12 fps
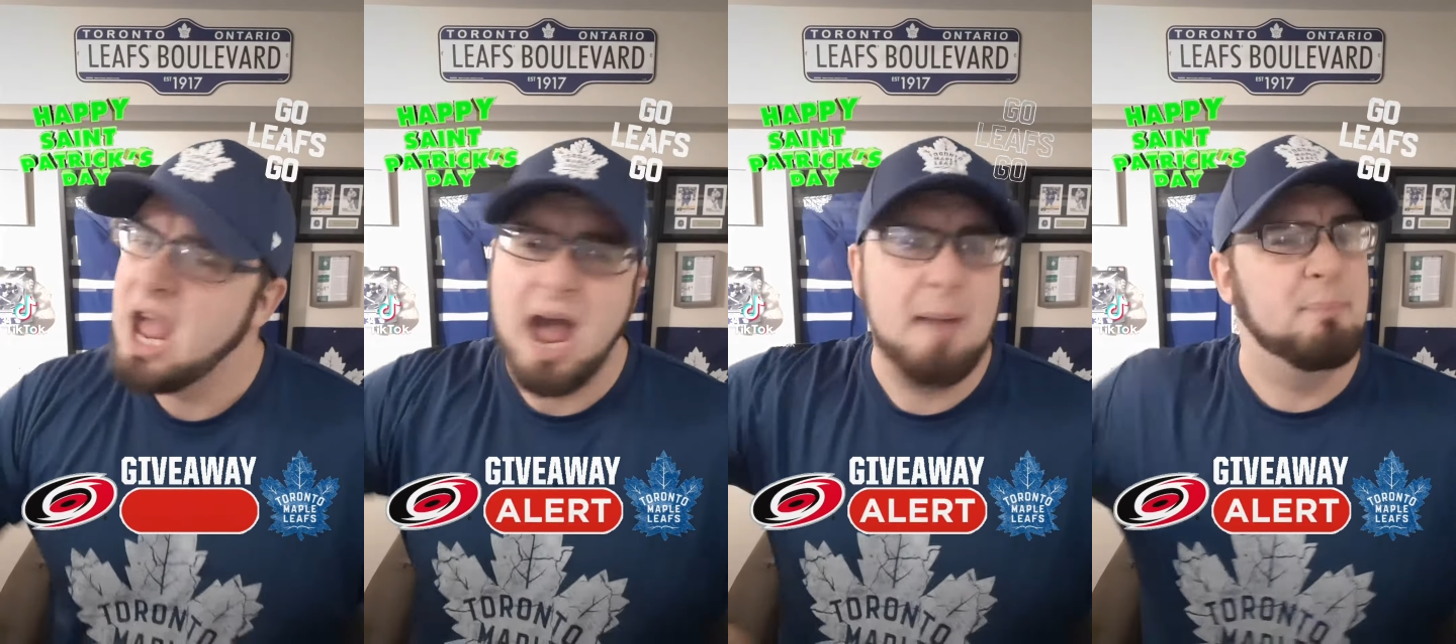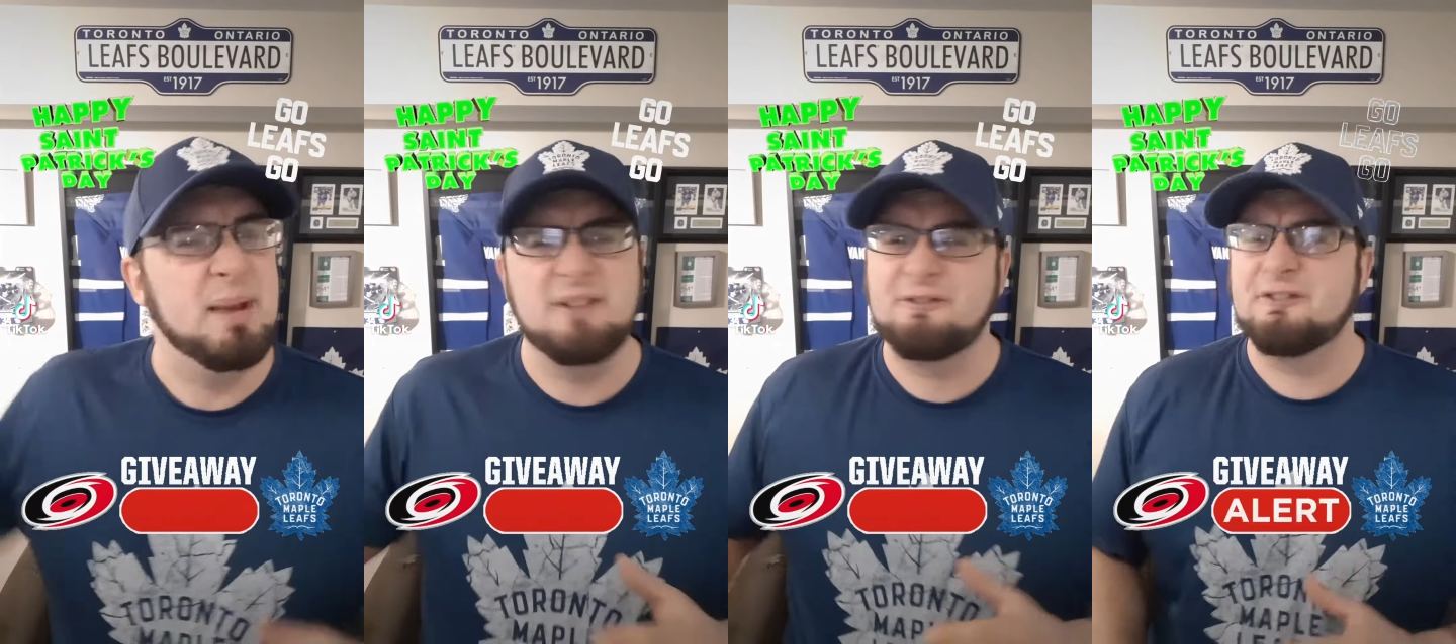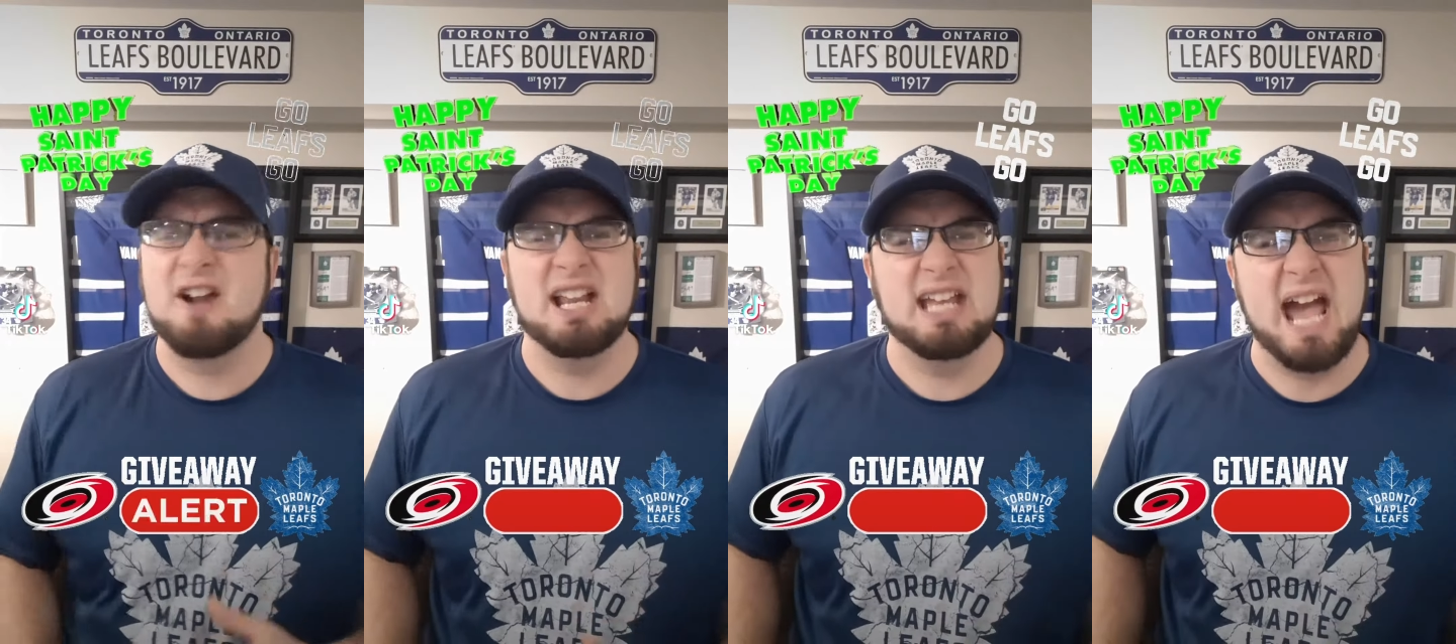and beat
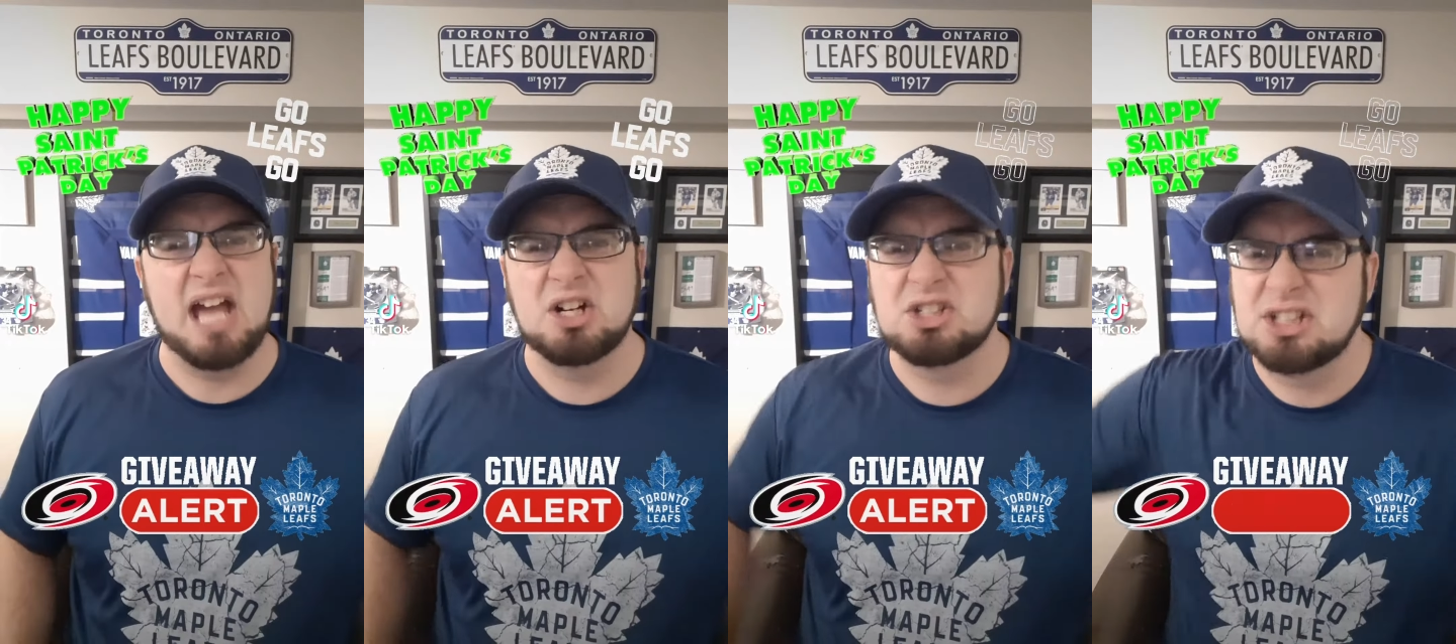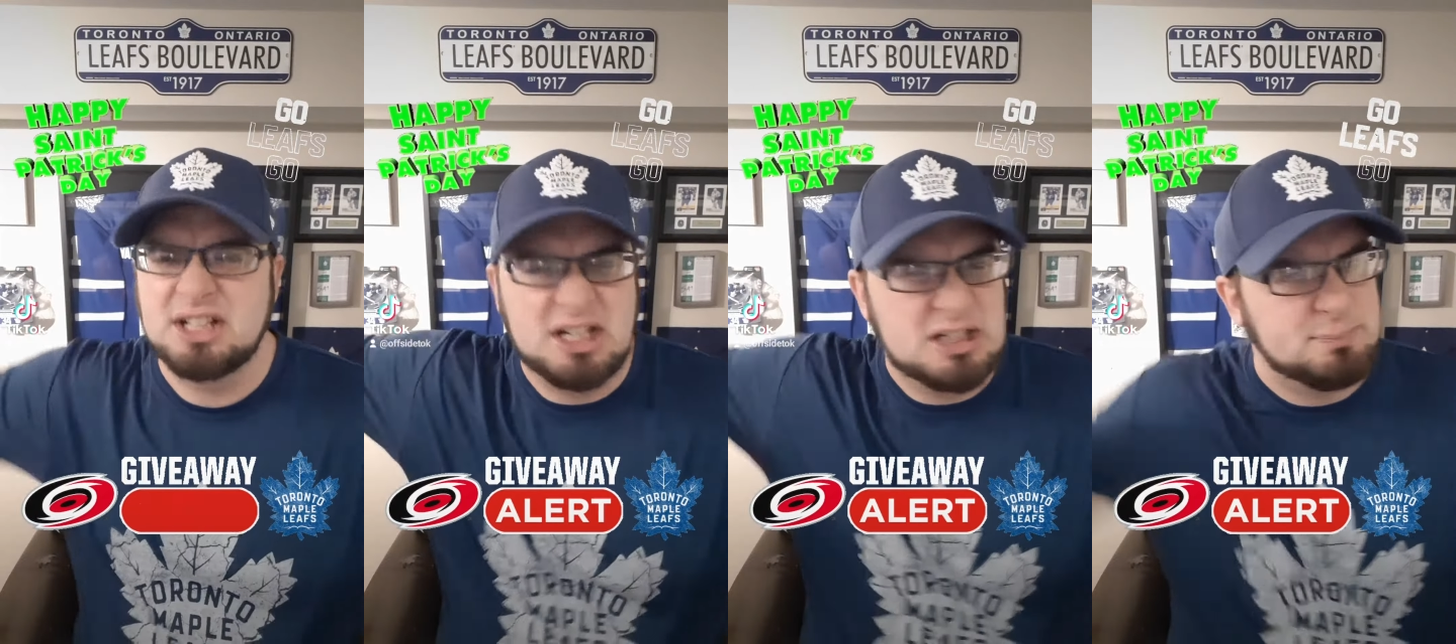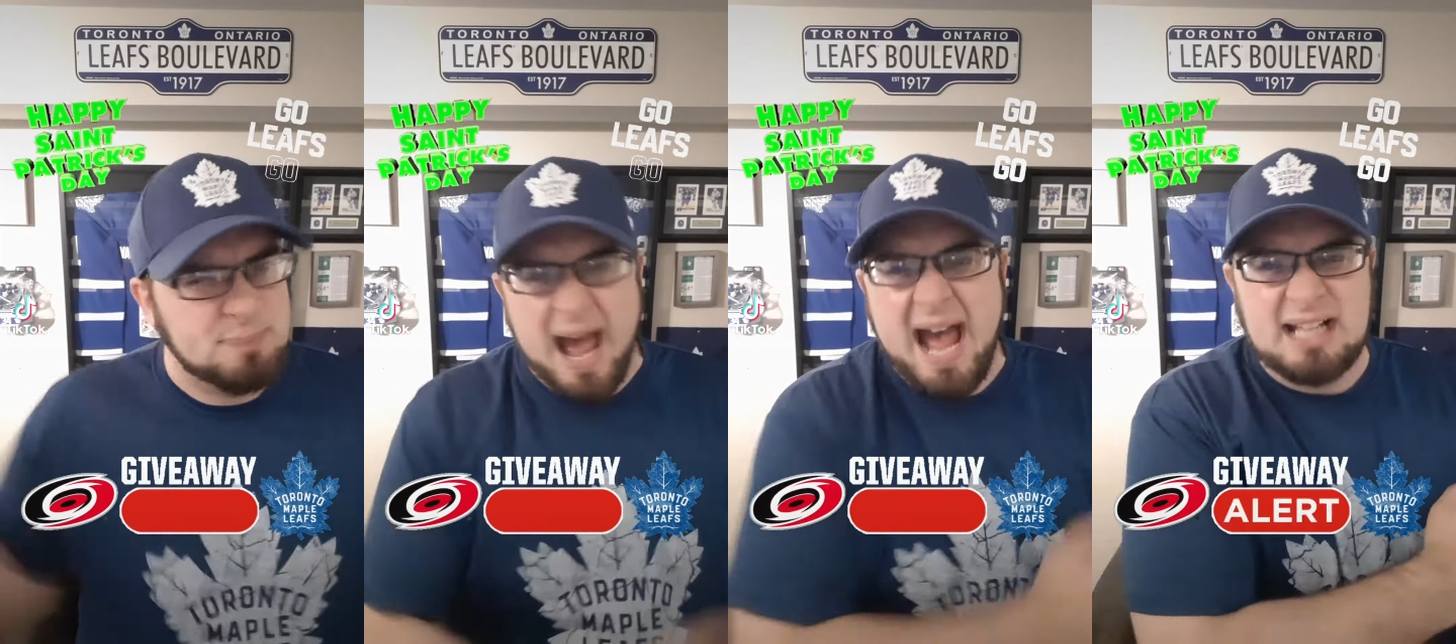Freddie Anderson in his
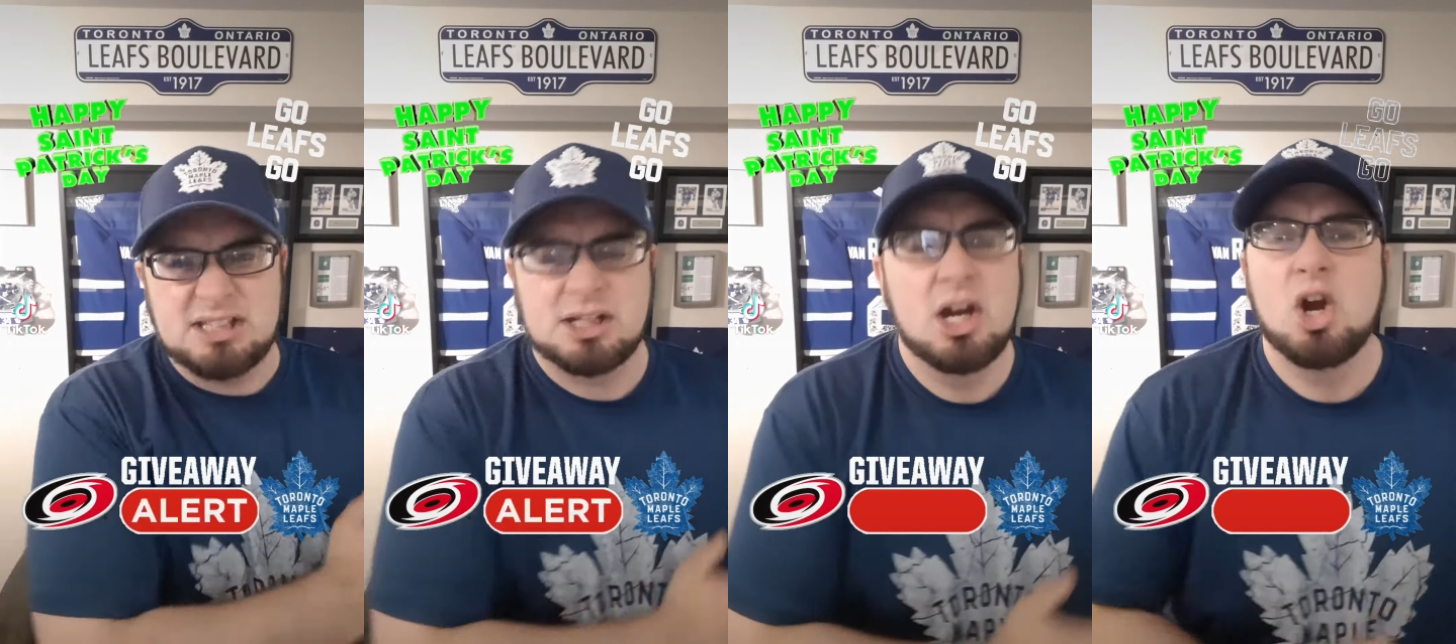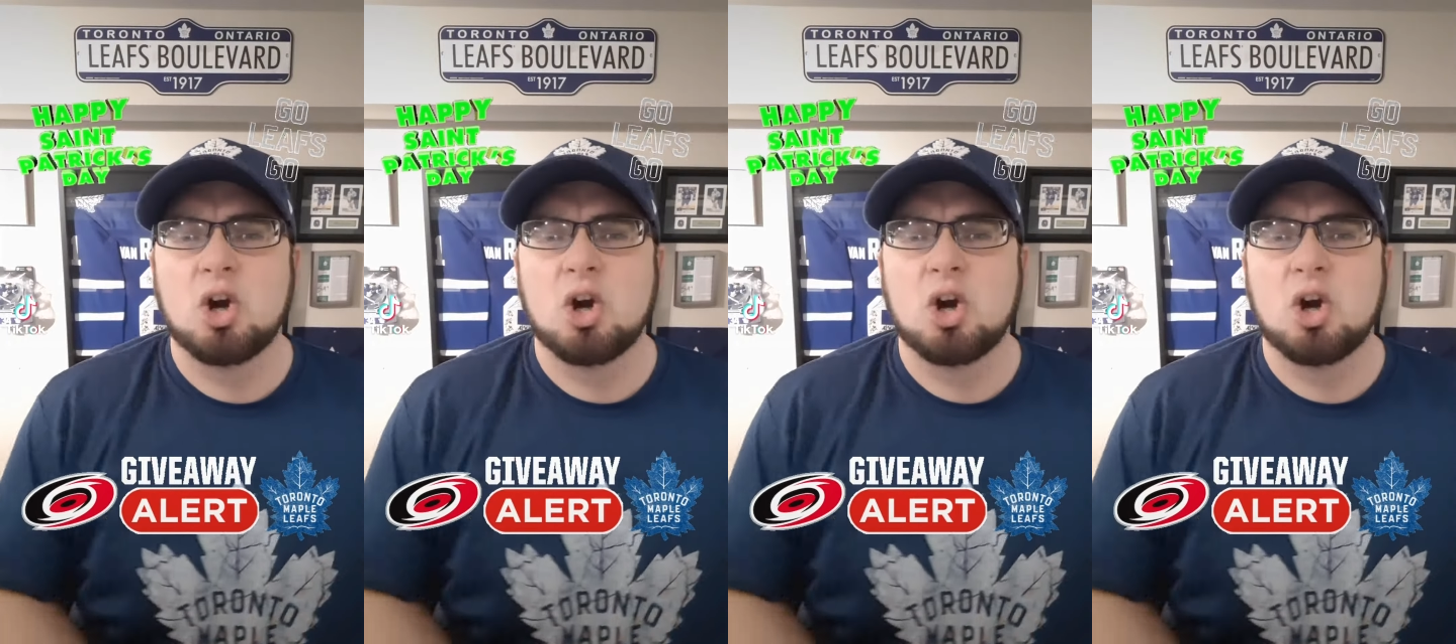pants